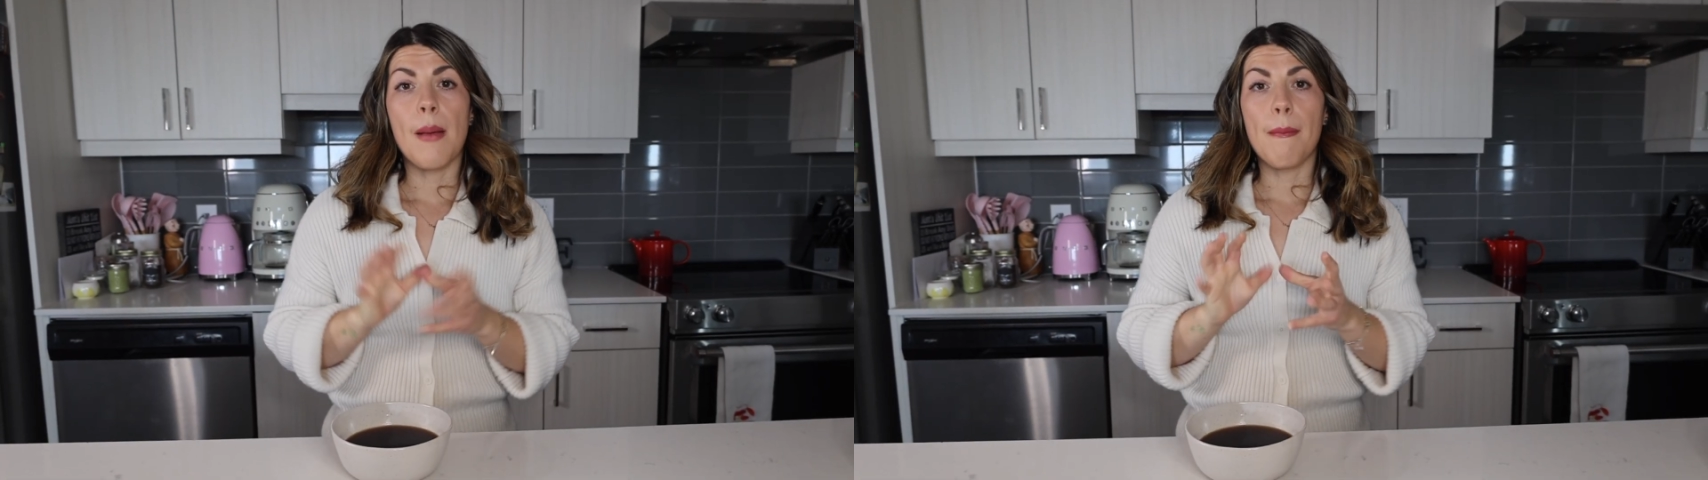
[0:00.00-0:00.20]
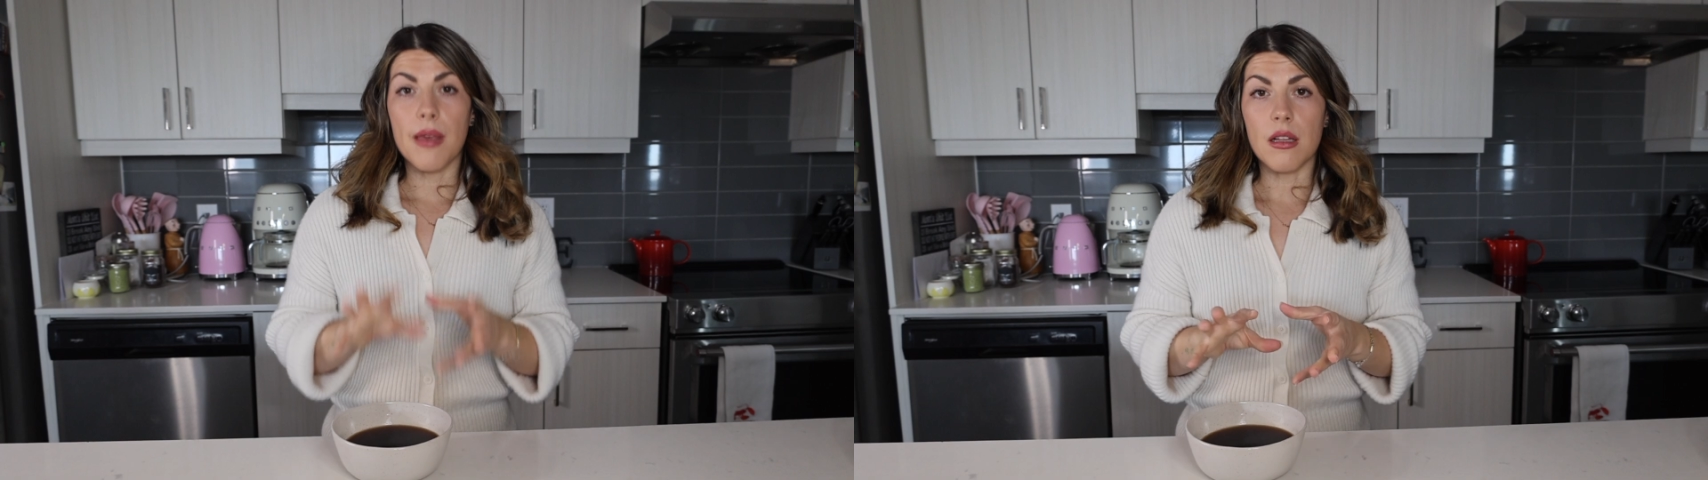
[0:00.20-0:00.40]

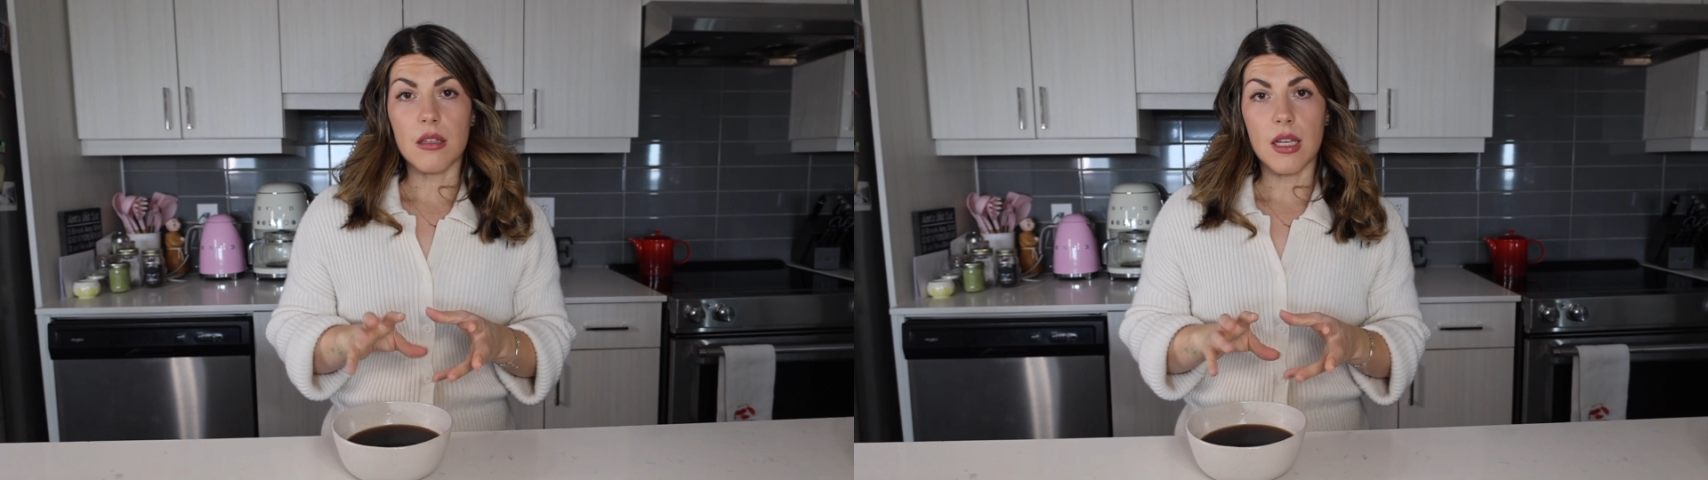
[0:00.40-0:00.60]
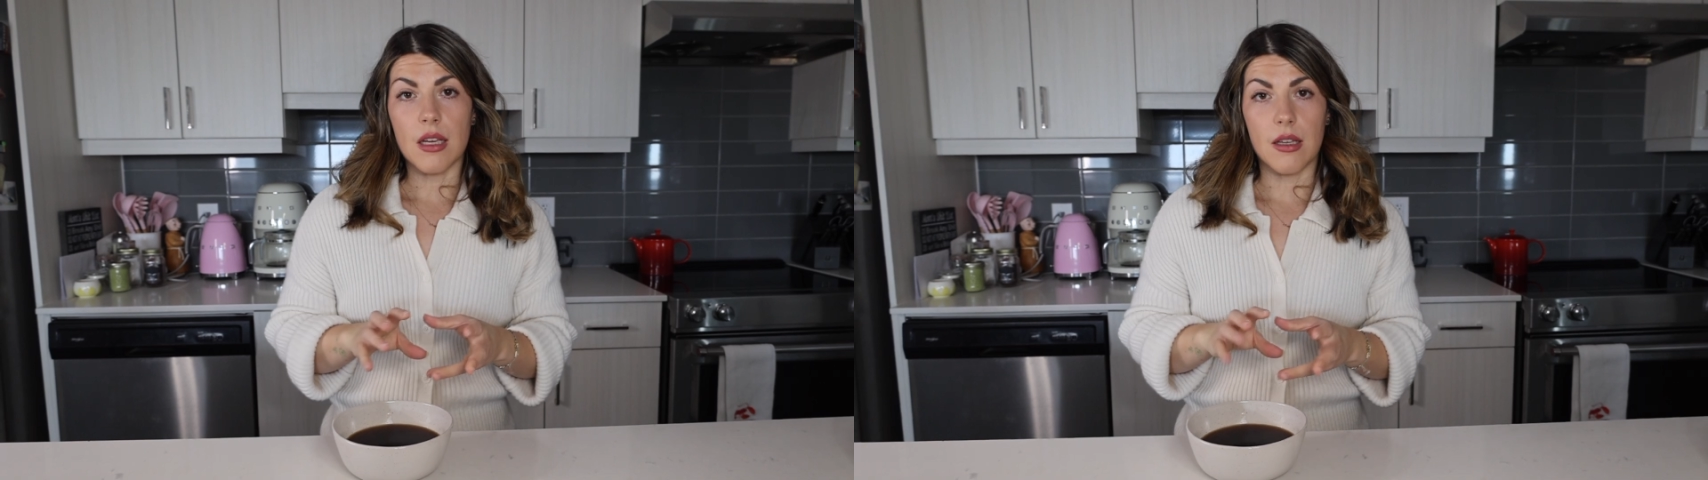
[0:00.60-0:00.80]

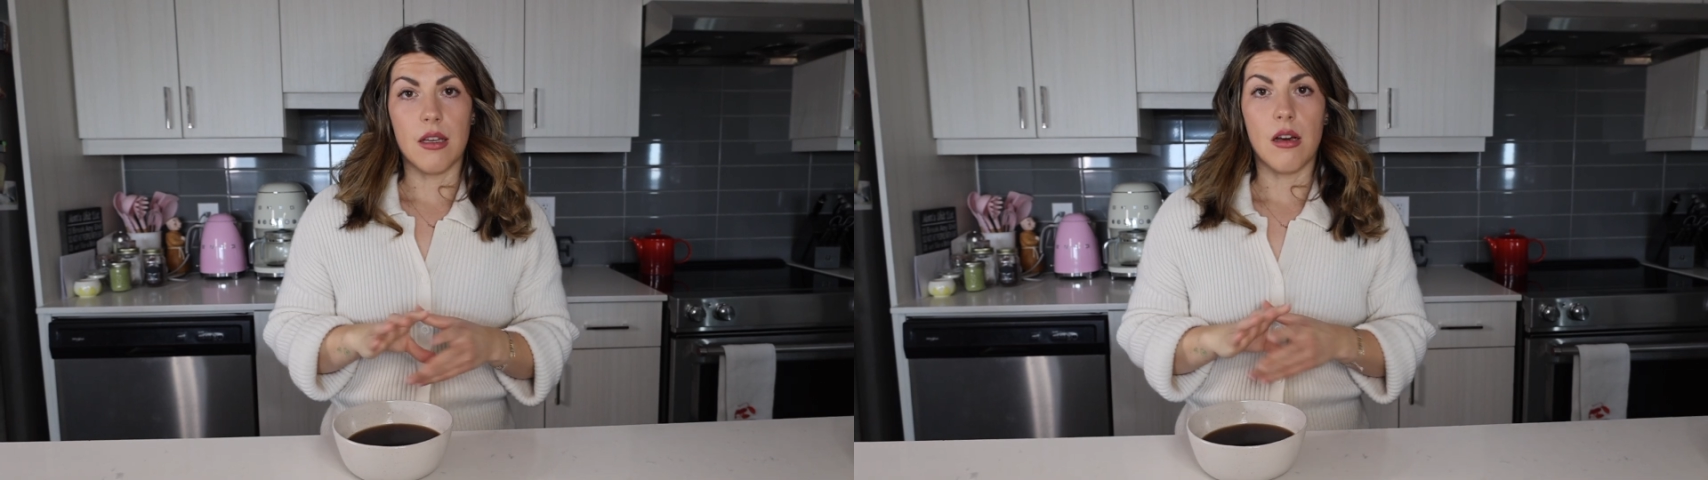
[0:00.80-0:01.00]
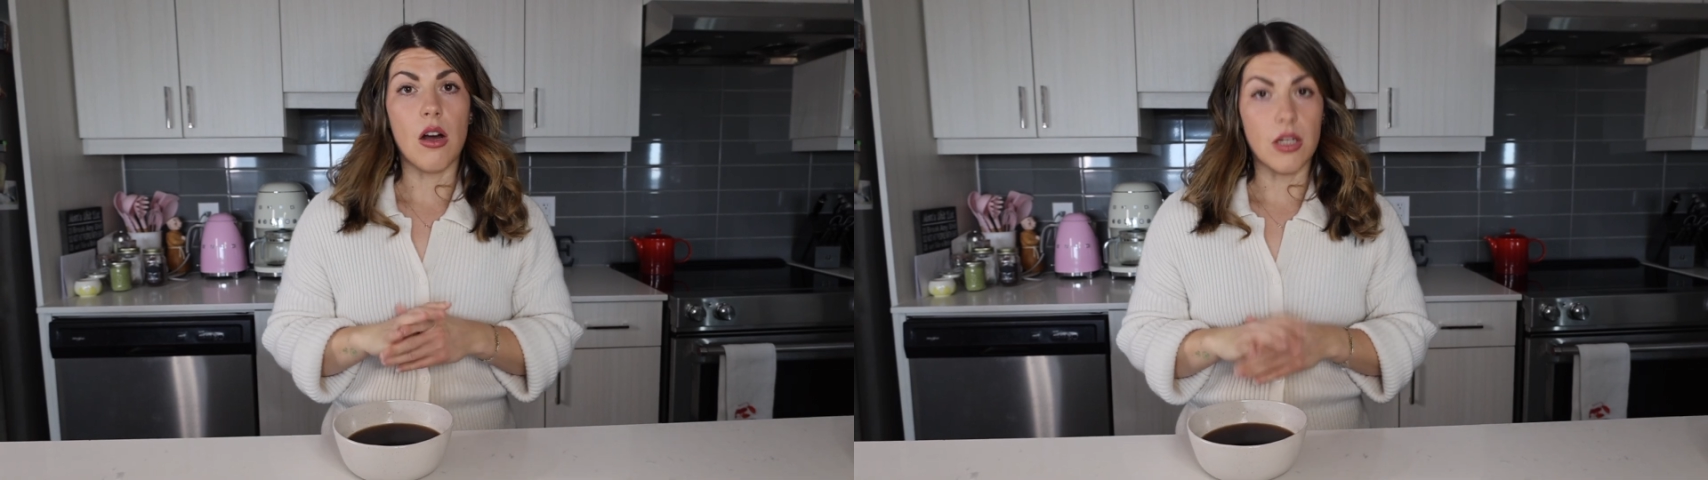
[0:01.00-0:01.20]
building
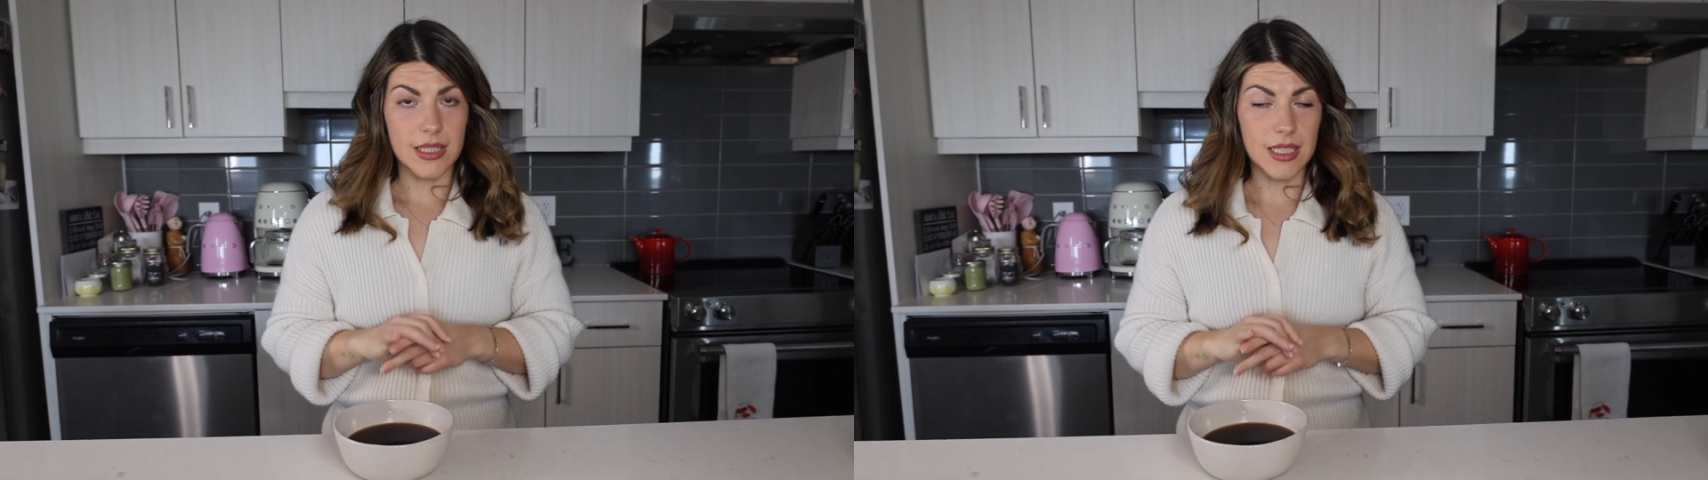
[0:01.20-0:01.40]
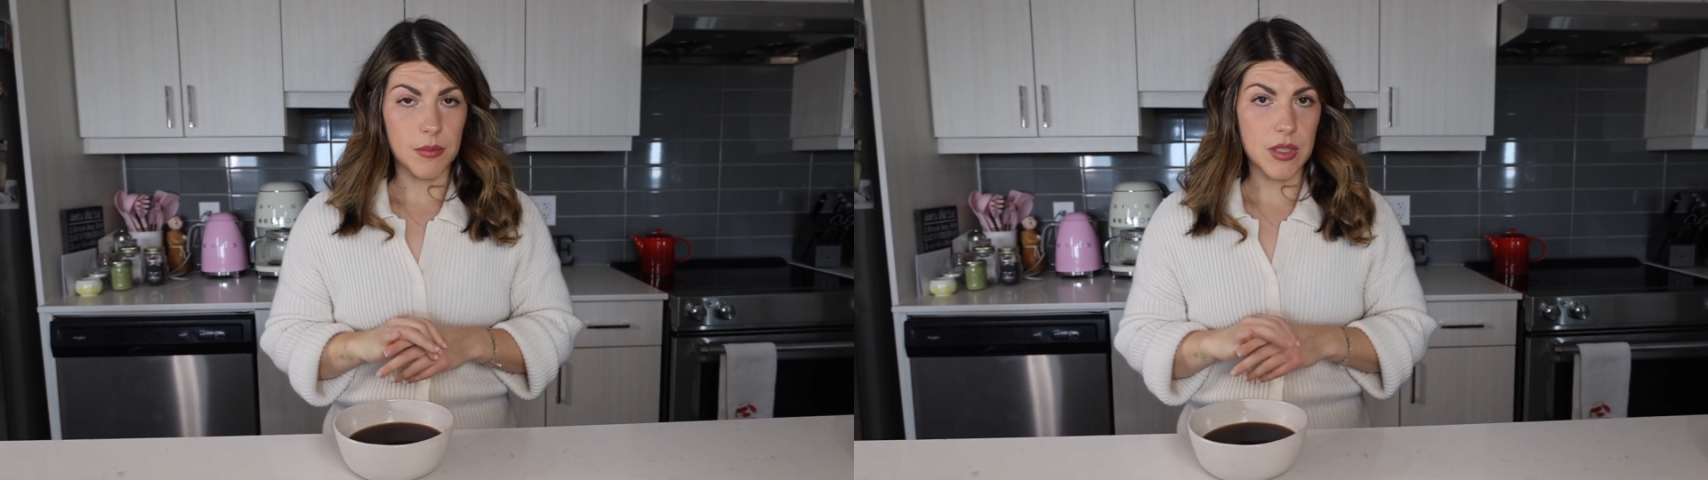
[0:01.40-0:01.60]
our
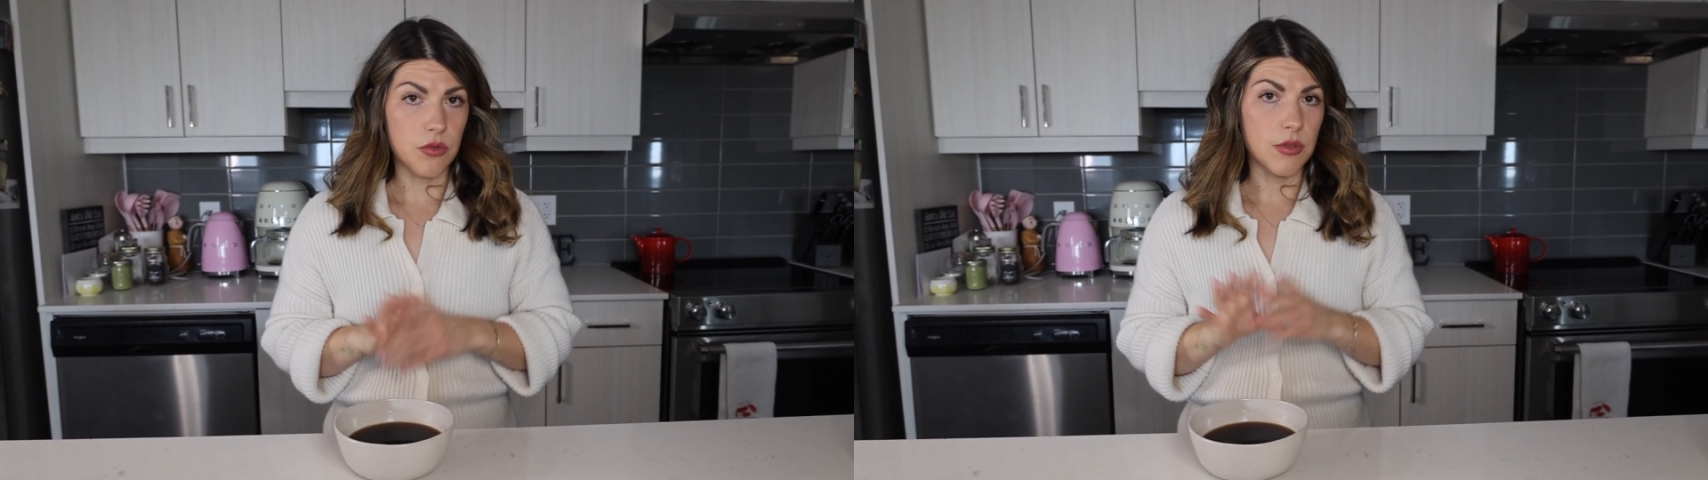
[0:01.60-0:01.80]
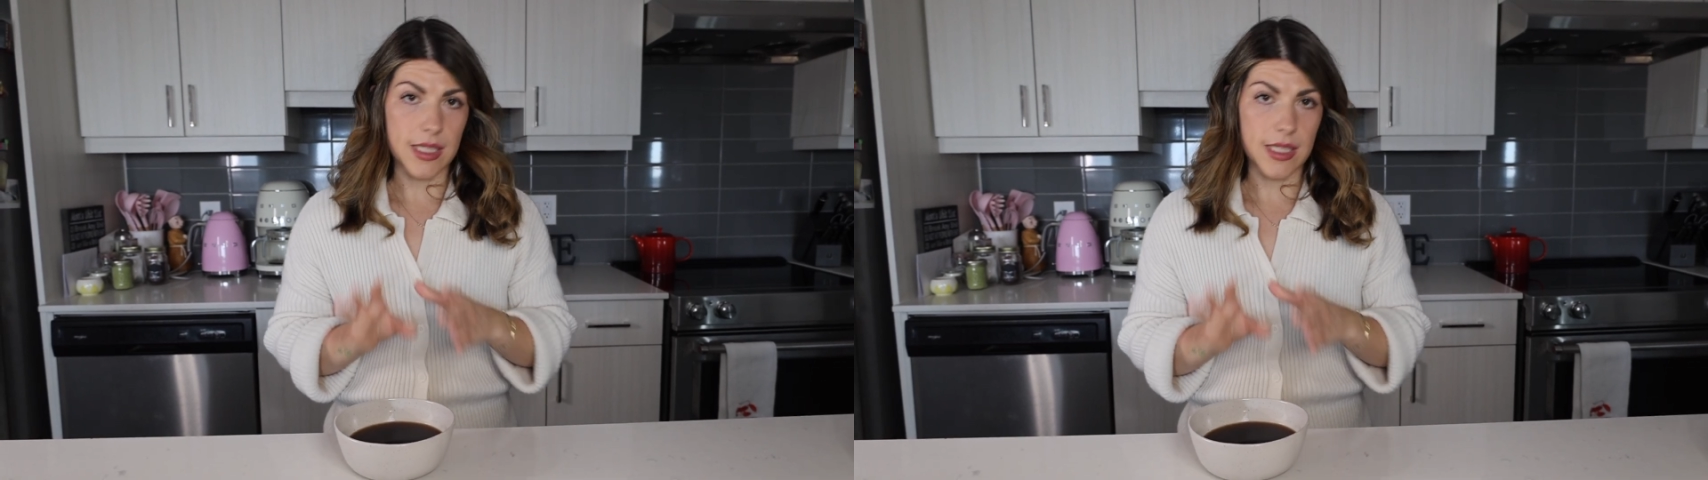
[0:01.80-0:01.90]
tiramisu